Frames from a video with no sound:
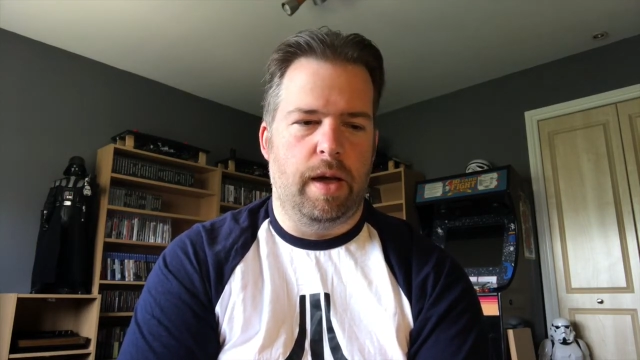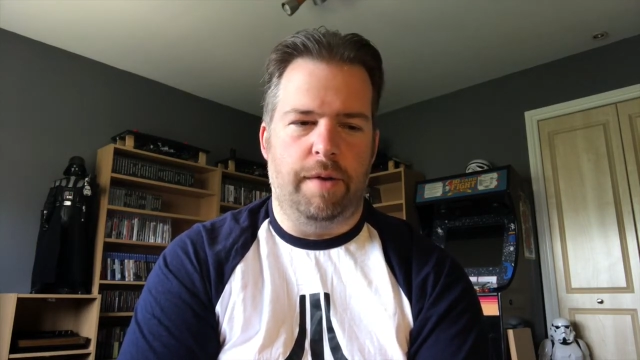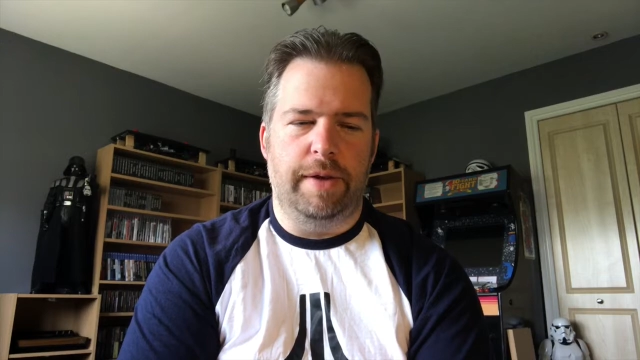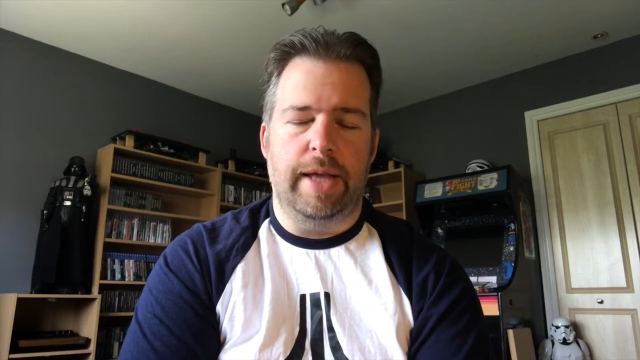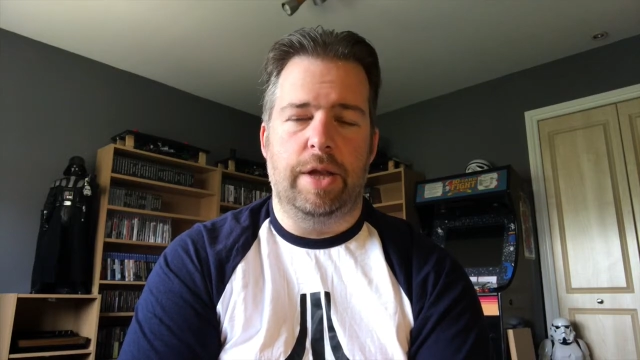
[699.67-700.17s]

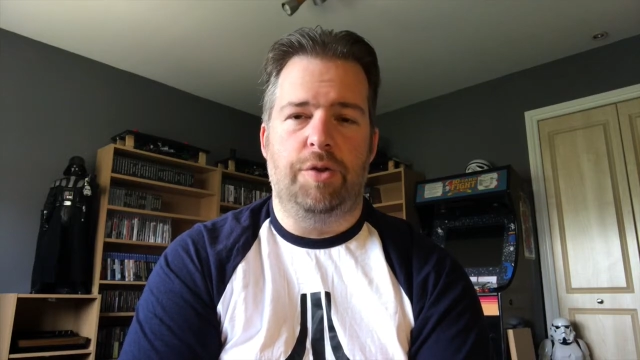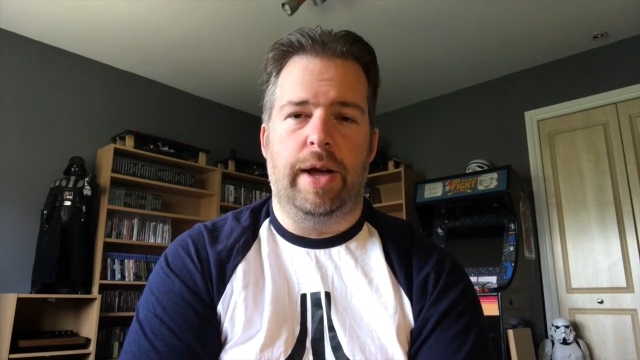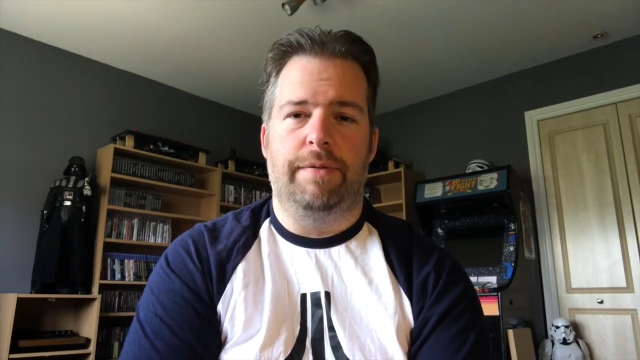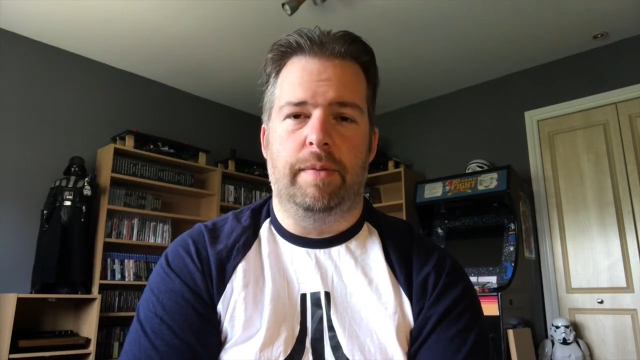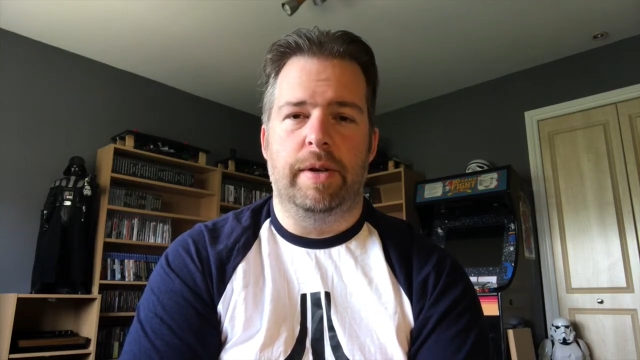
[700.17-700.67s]
I've yet to
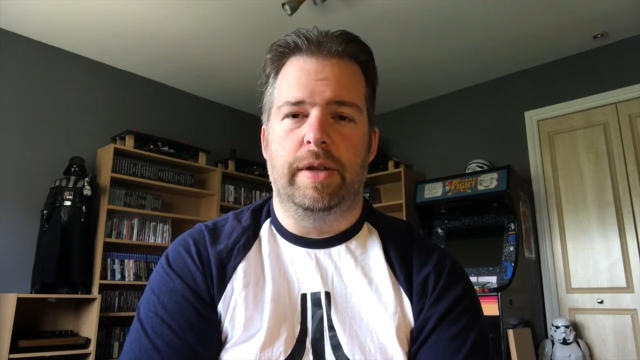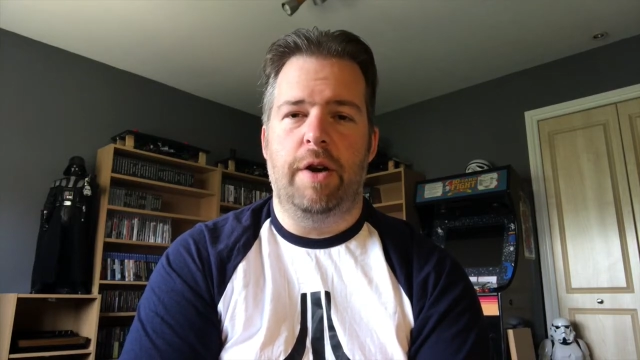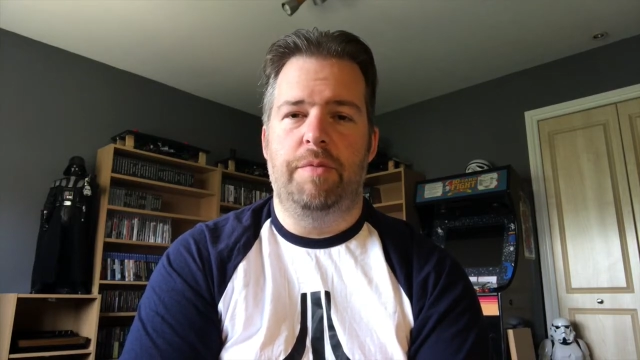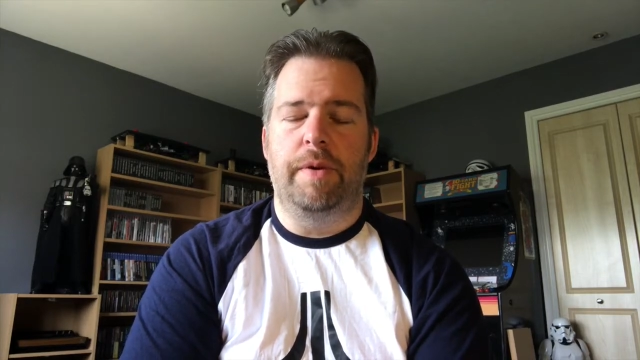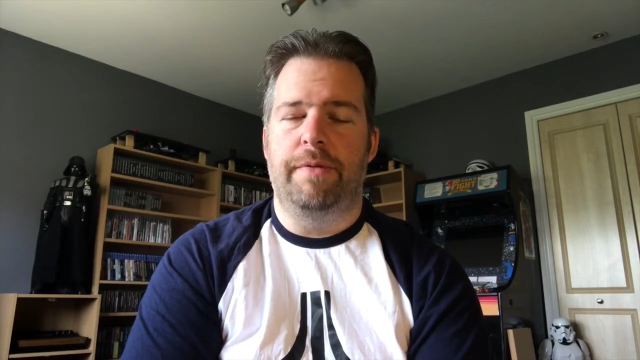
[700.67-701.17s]
try it for
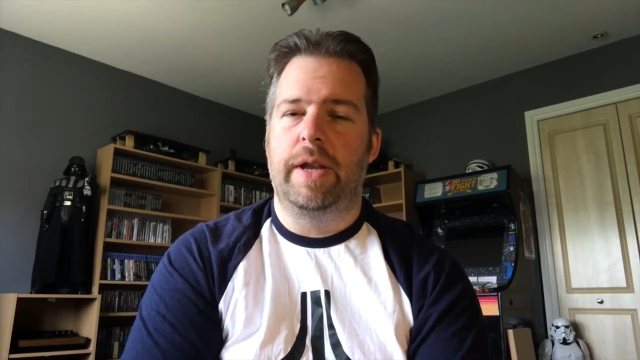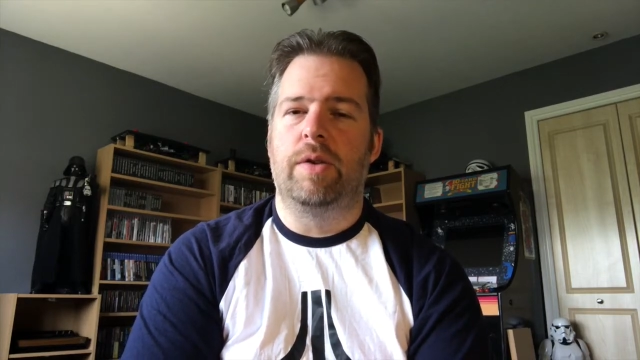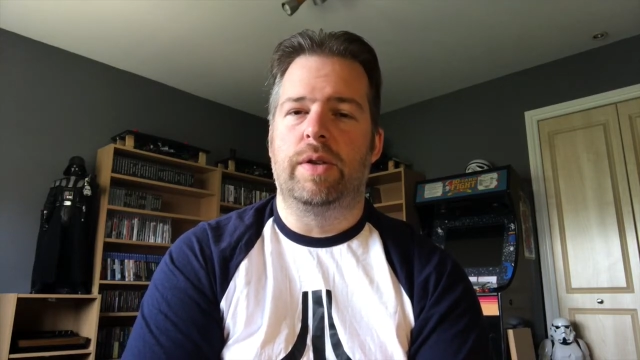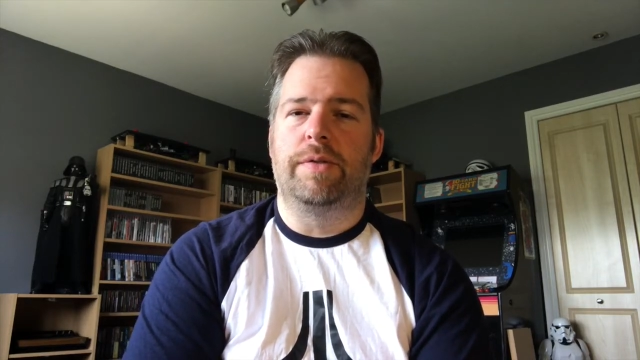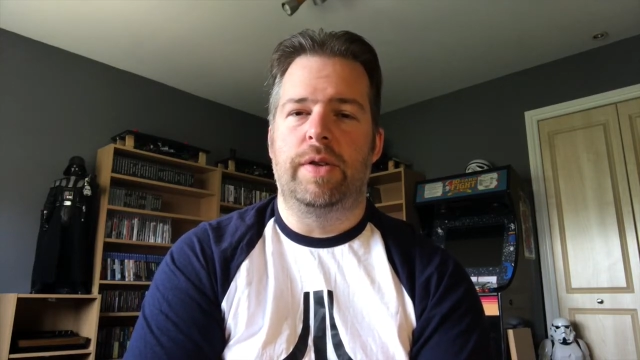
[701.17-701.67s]
myself, but
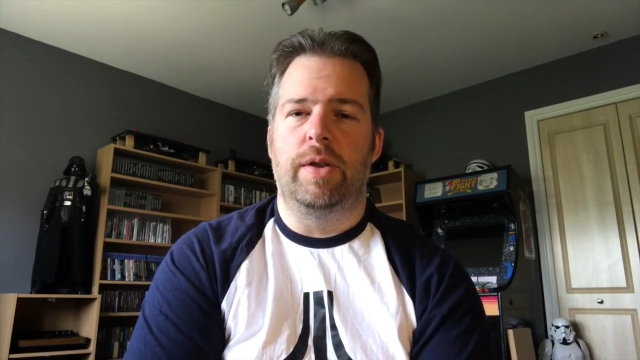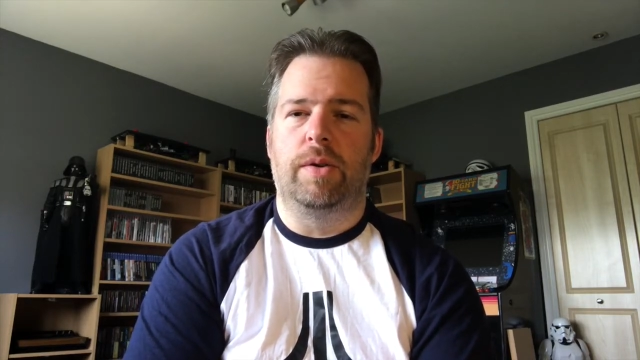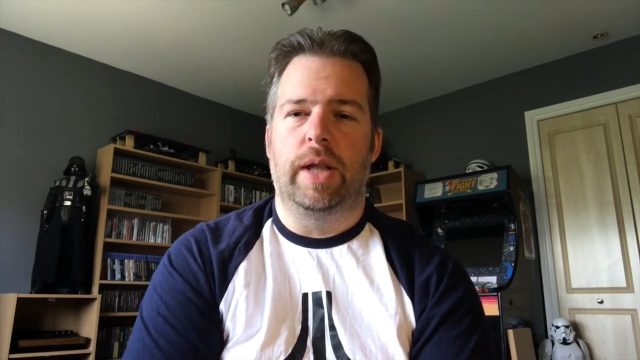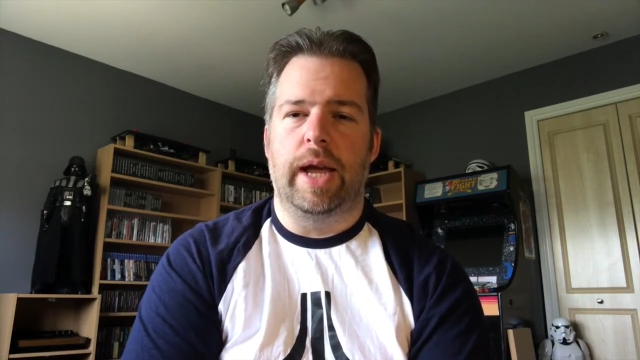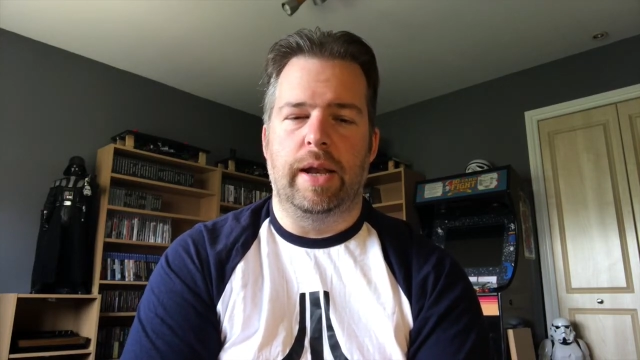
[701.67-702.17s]
videos I've seen
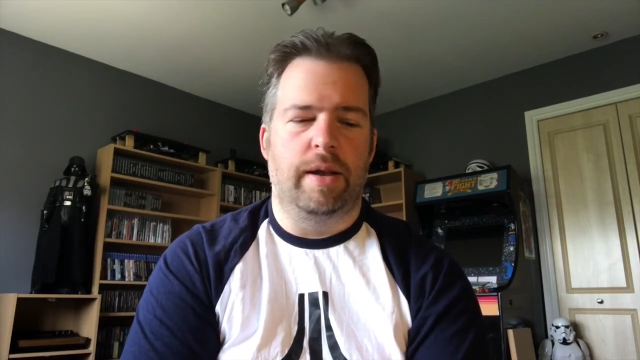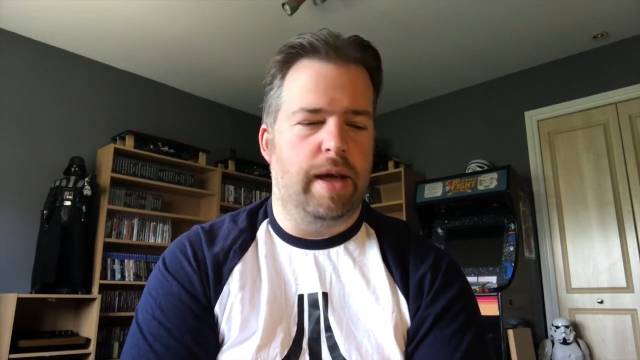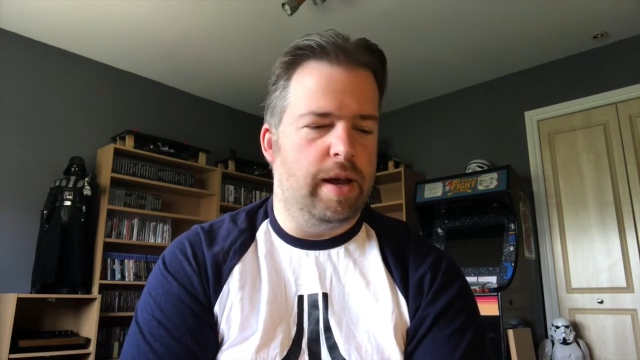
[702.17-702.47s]
online,